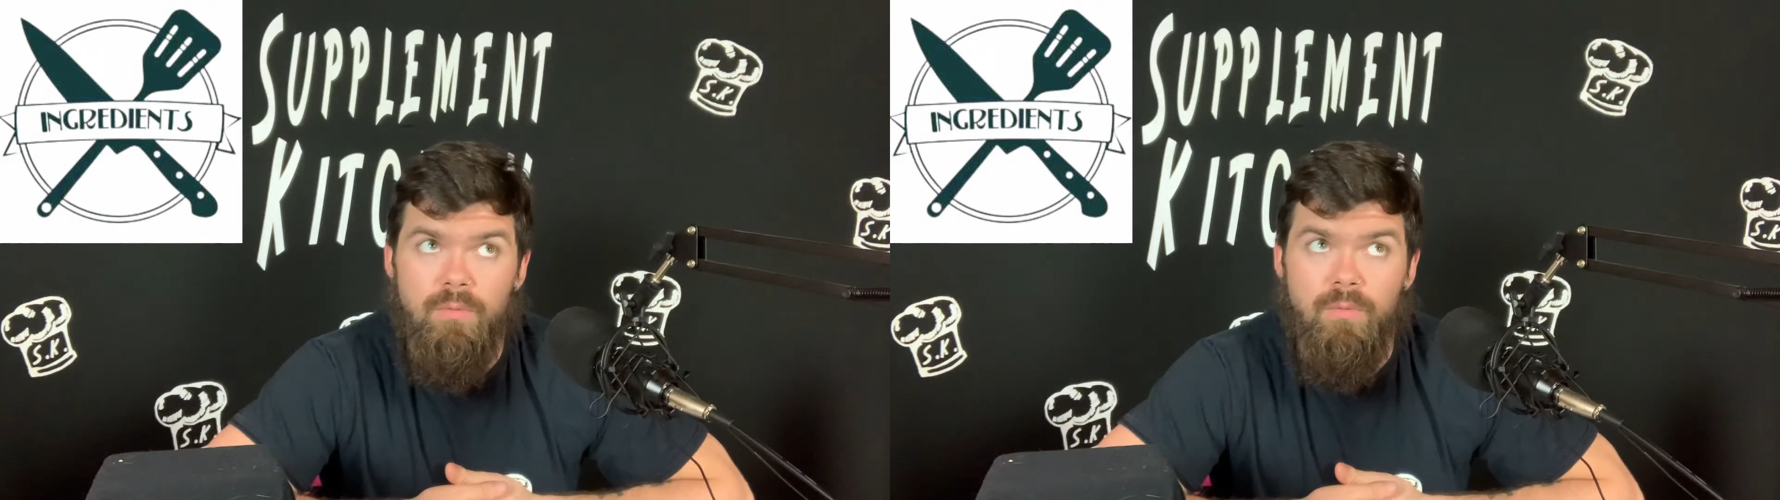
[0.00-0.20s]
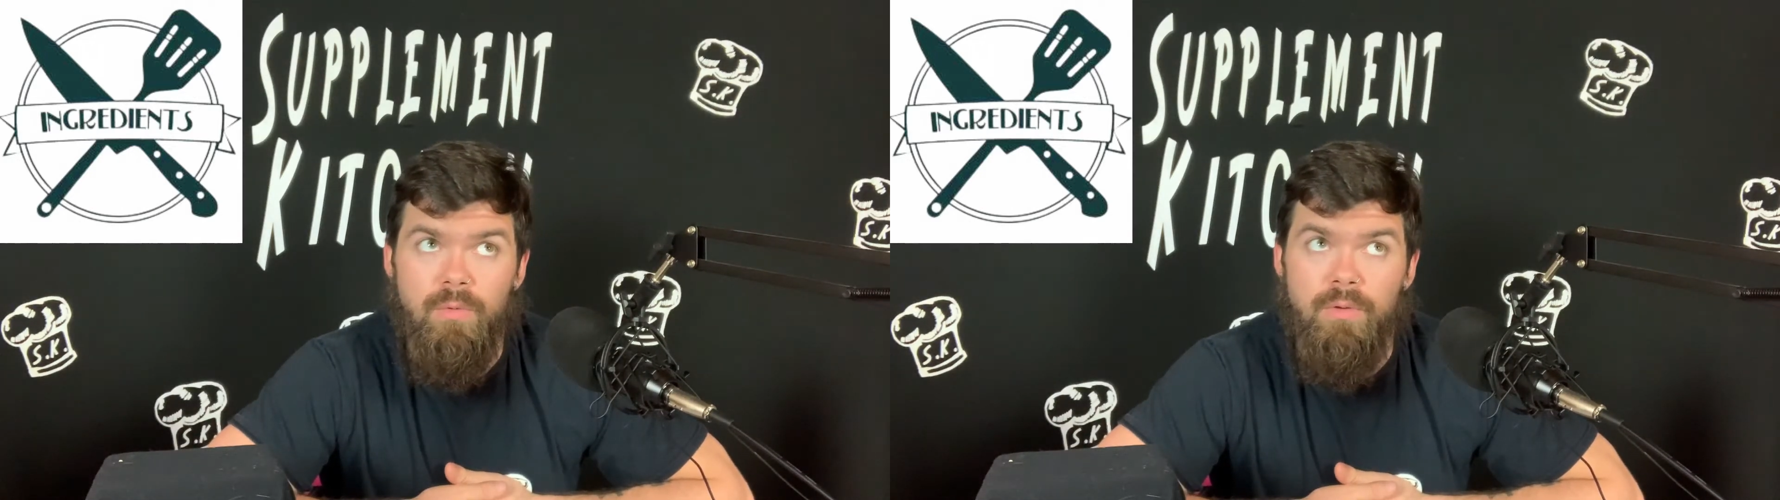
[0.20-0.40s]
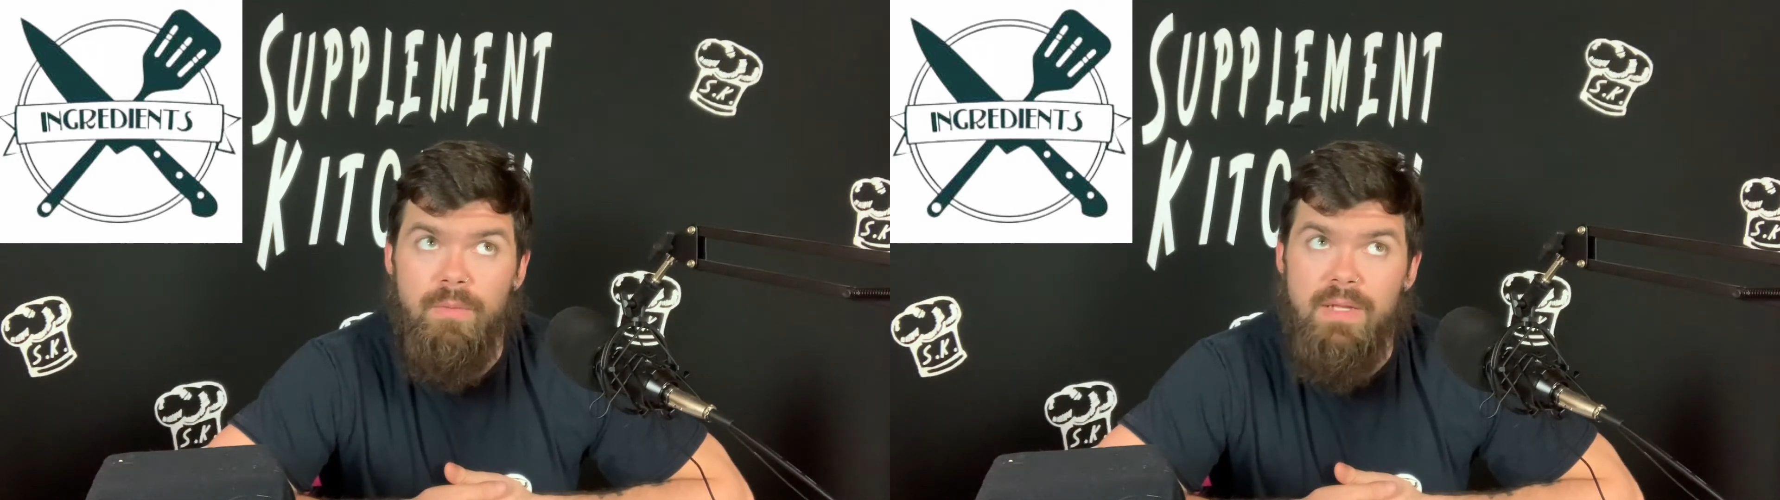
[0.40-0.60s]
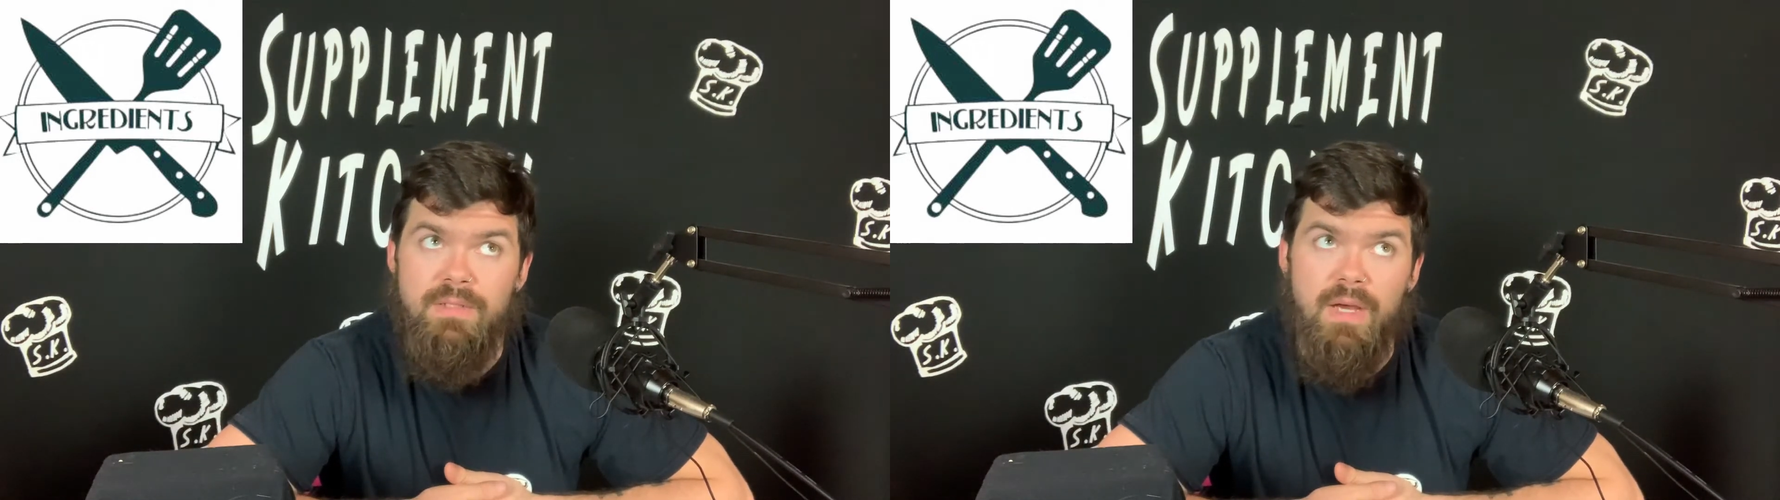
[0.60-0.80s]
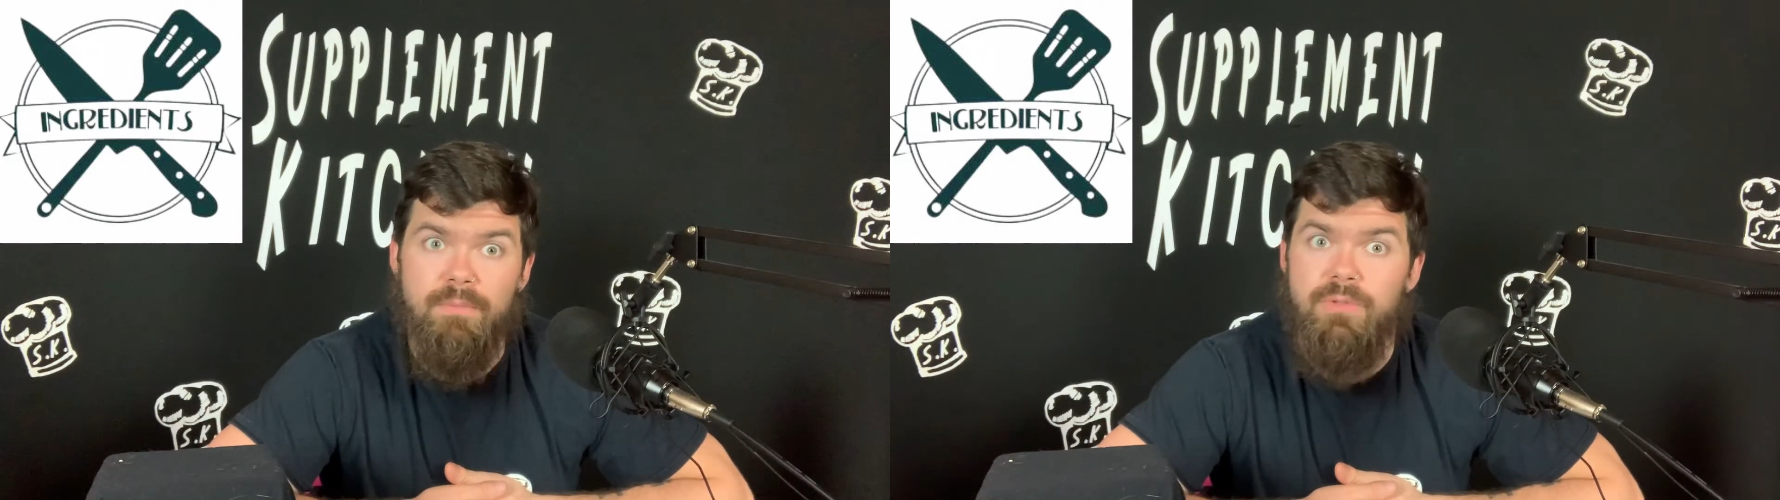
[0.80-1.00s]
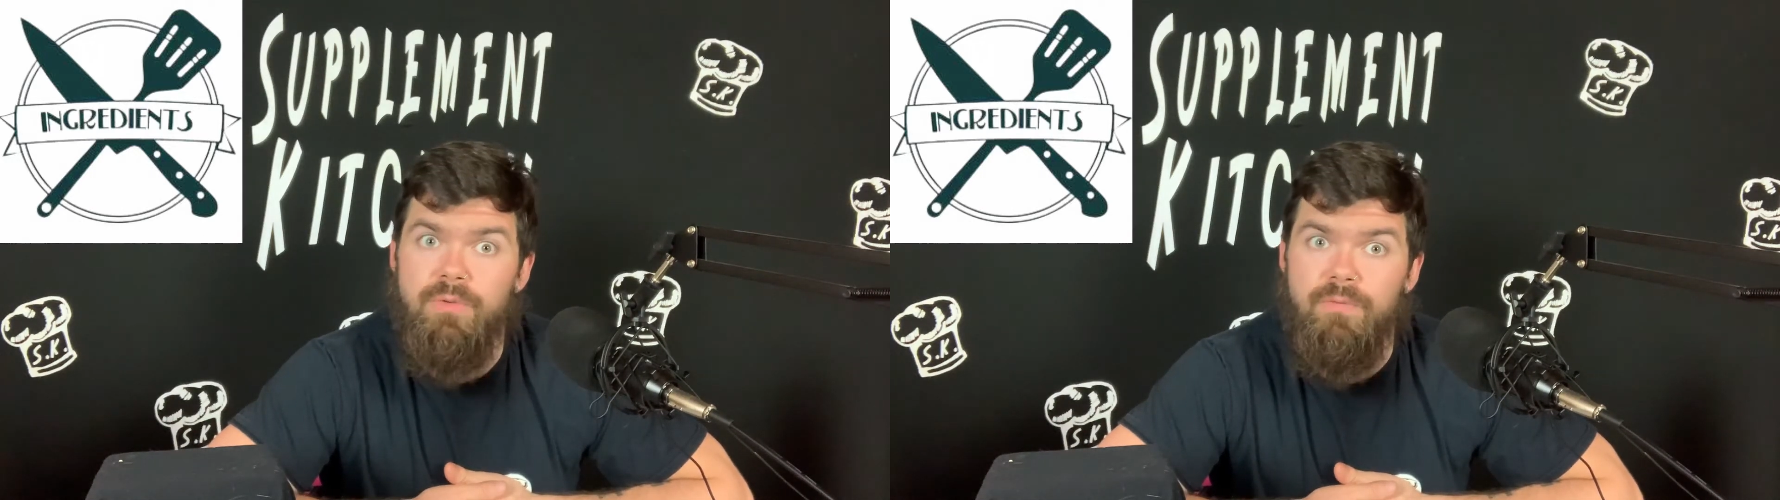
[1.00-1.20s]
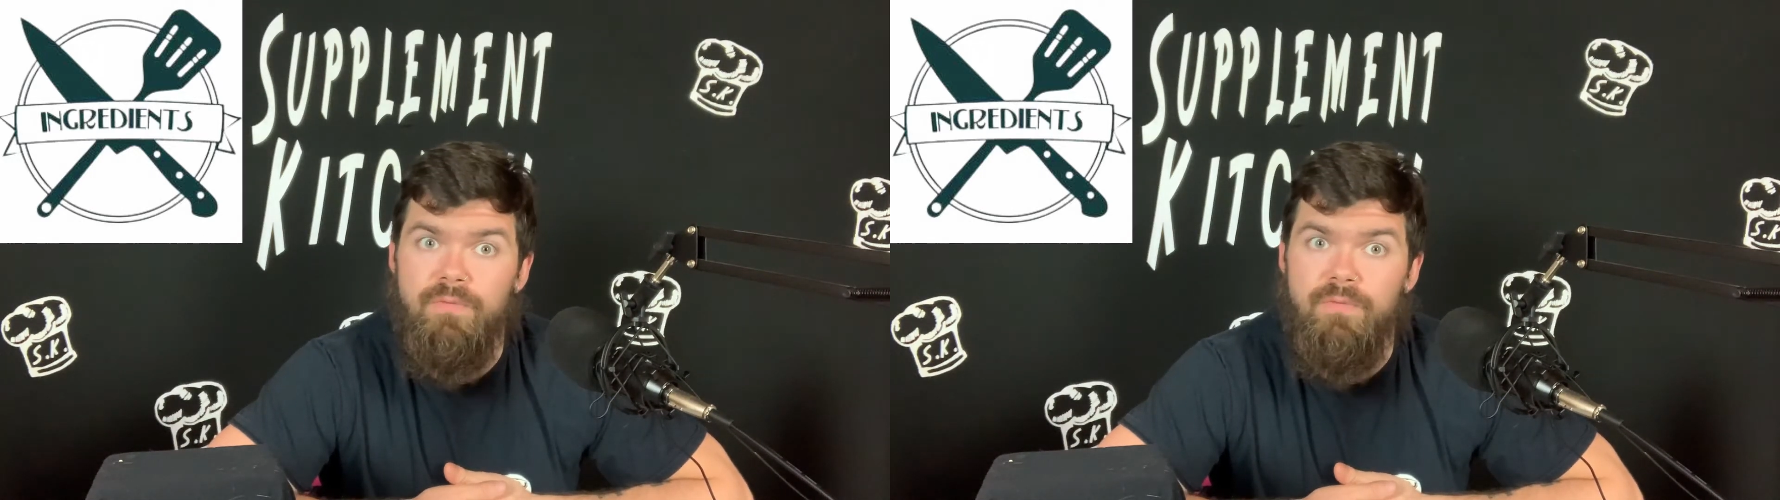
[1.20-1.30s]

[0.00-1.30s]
one of my top two